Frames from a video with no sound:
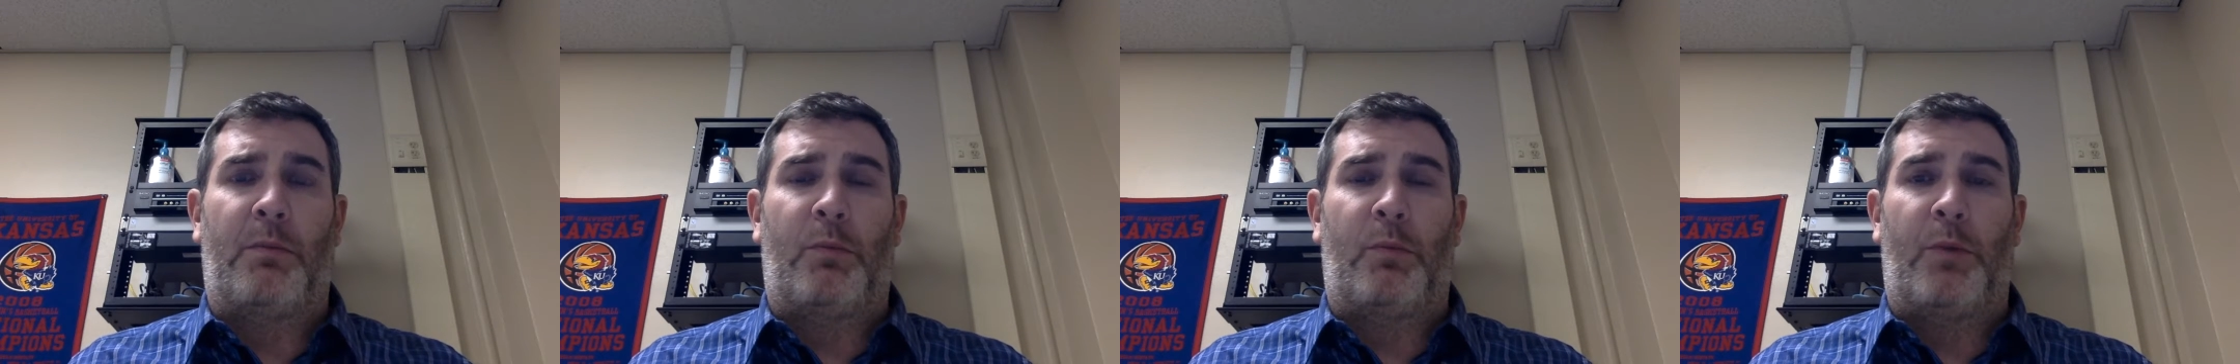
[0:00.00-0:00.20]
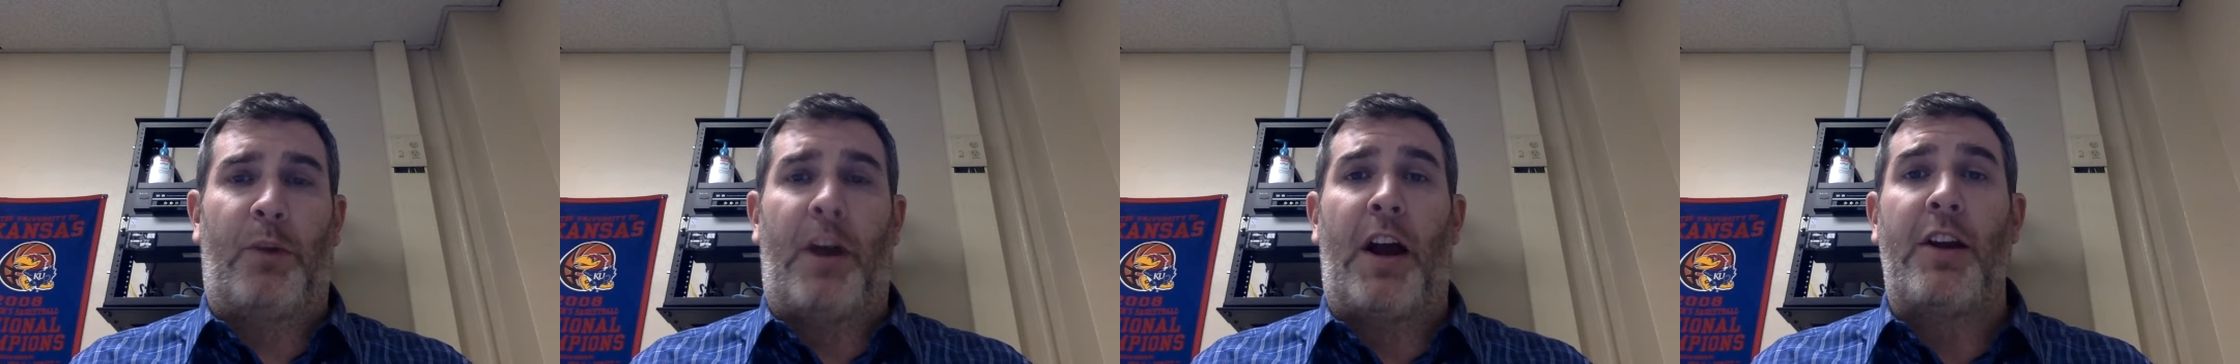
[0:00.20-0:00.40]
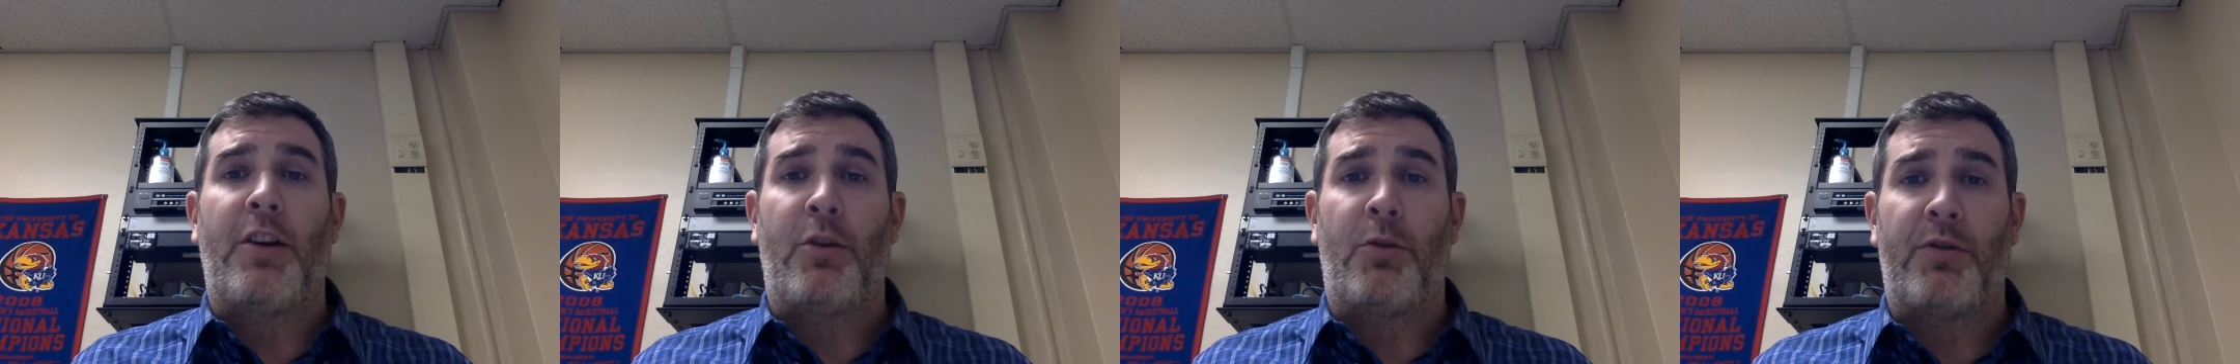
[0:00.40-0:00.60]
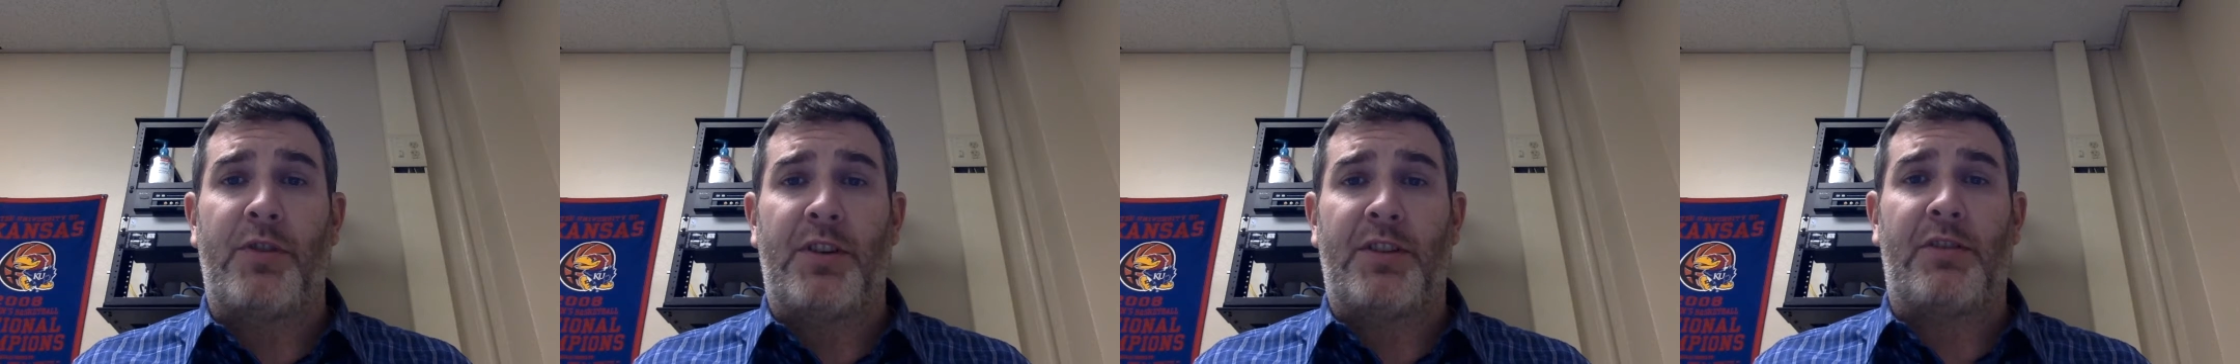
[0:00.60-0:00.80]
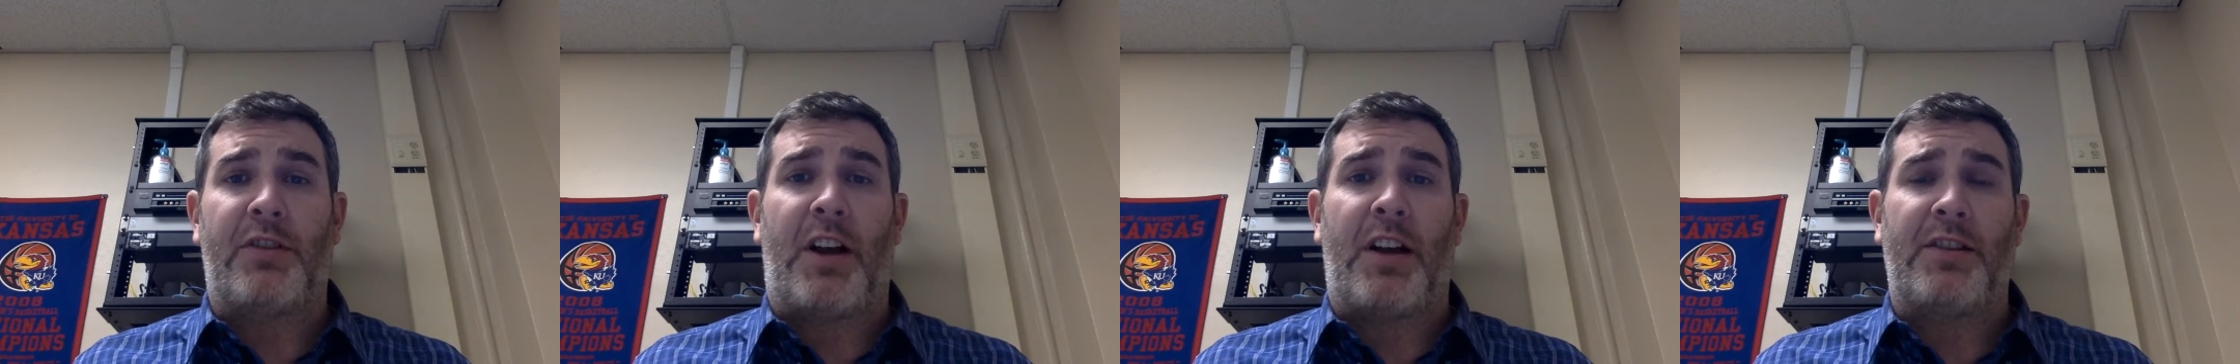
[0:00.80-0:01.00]
what I know in
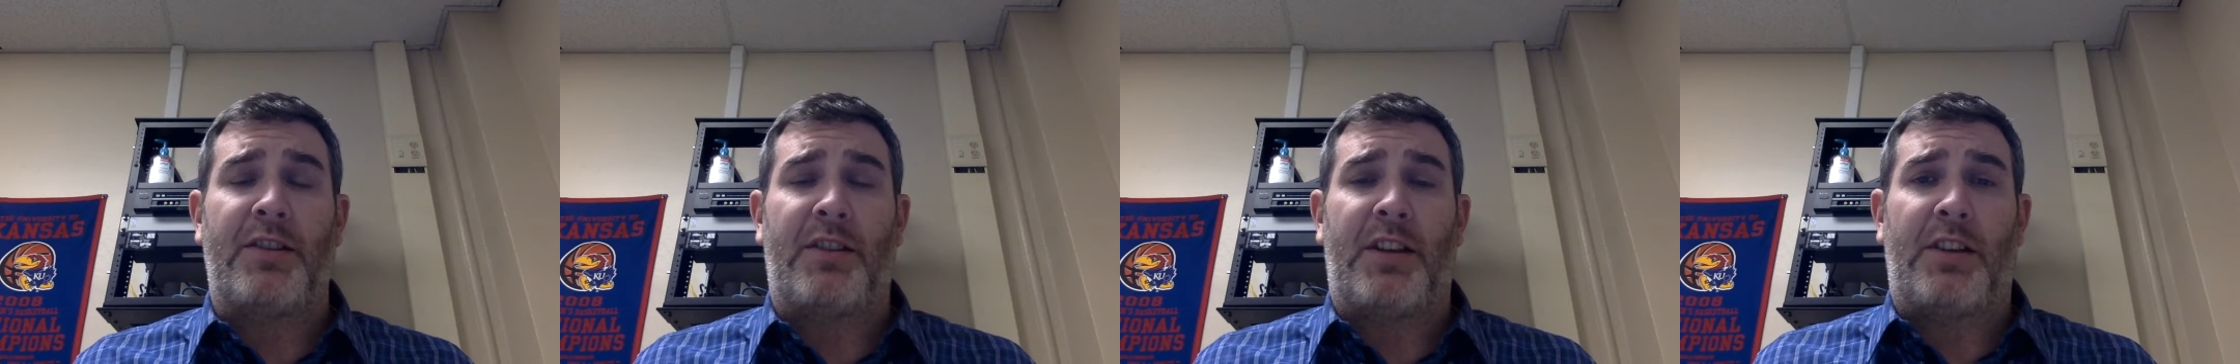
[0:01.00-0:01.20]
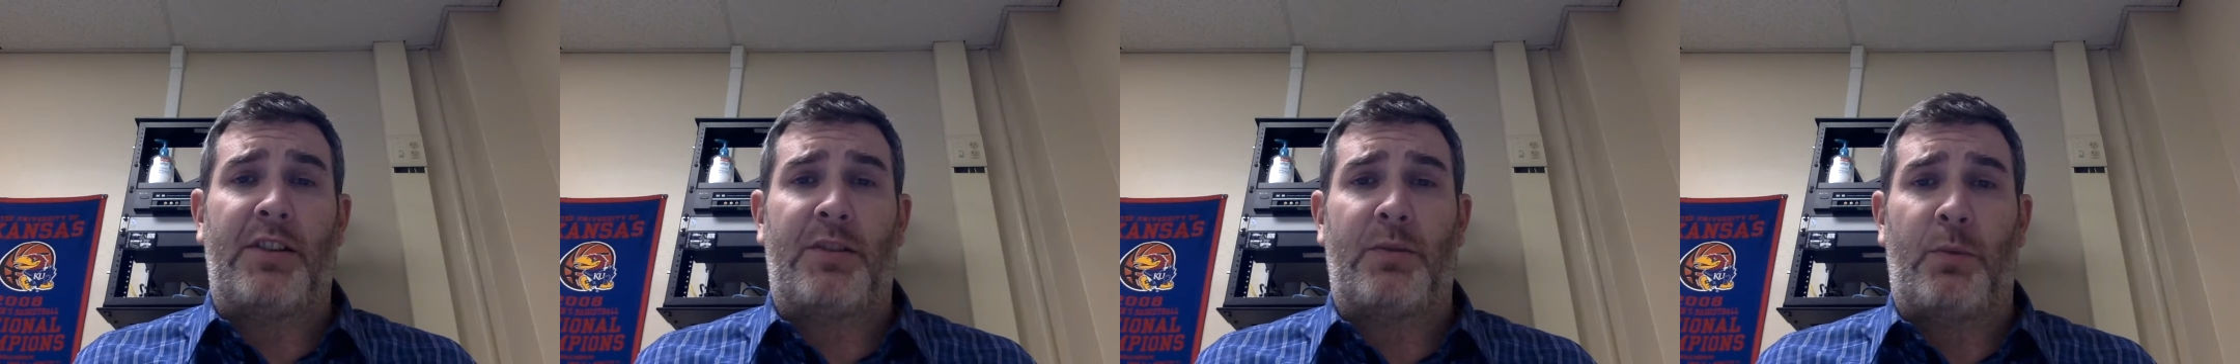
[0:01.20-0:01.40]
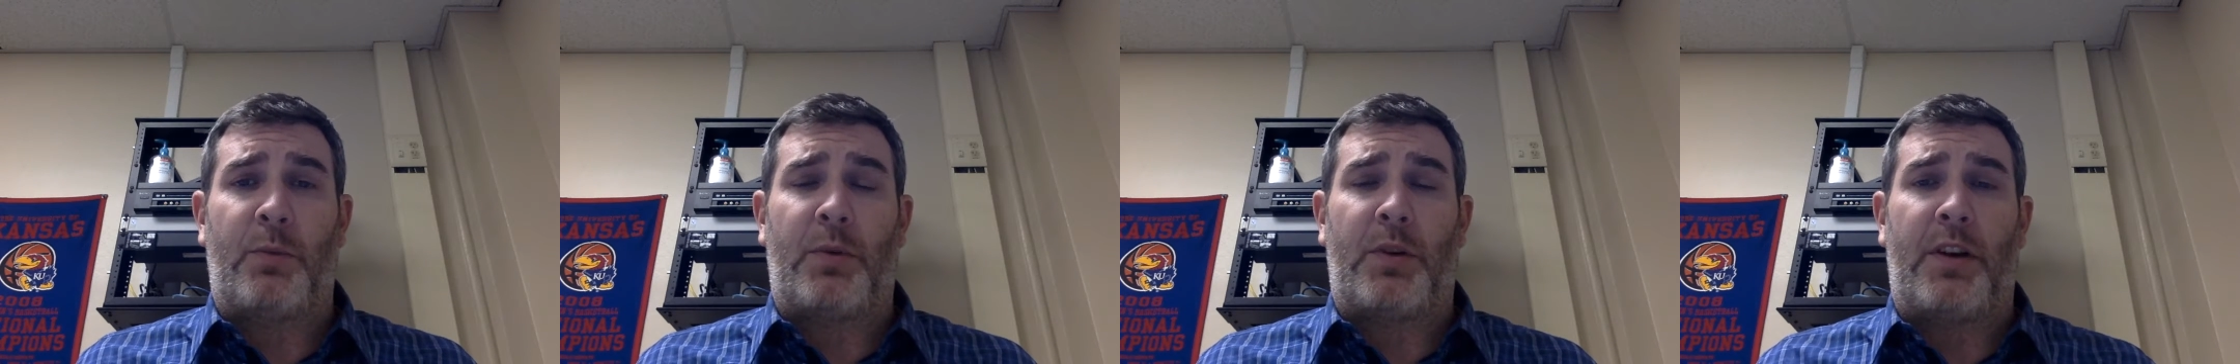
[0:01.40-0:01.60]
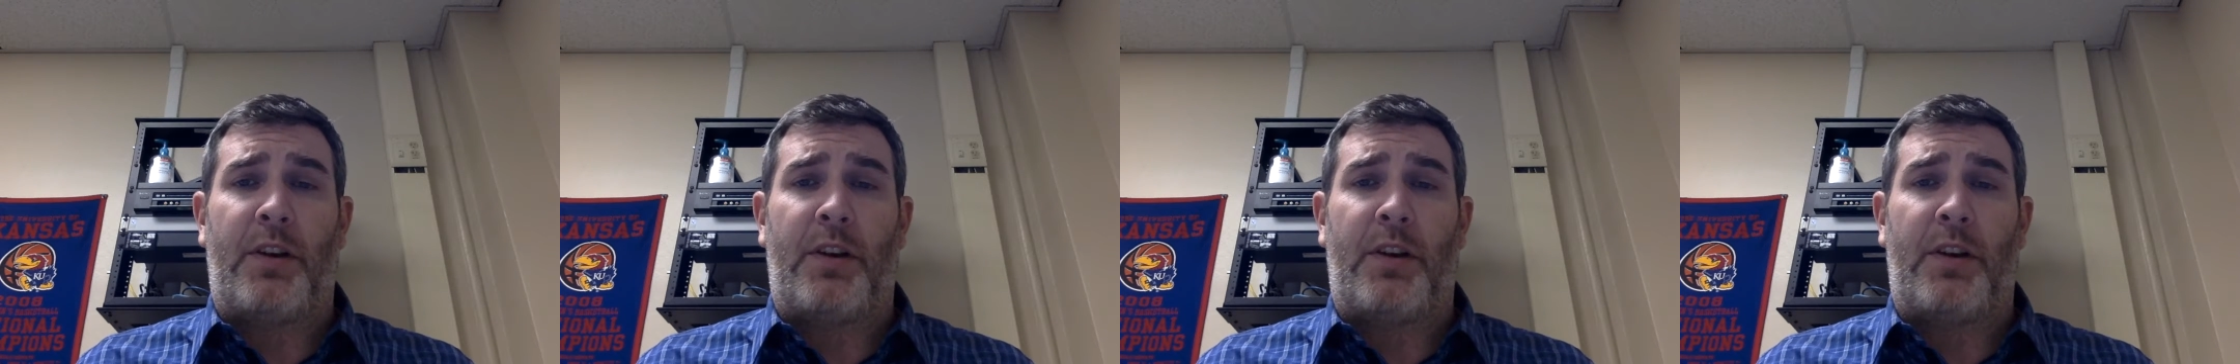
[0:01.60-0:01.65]
this class, and that's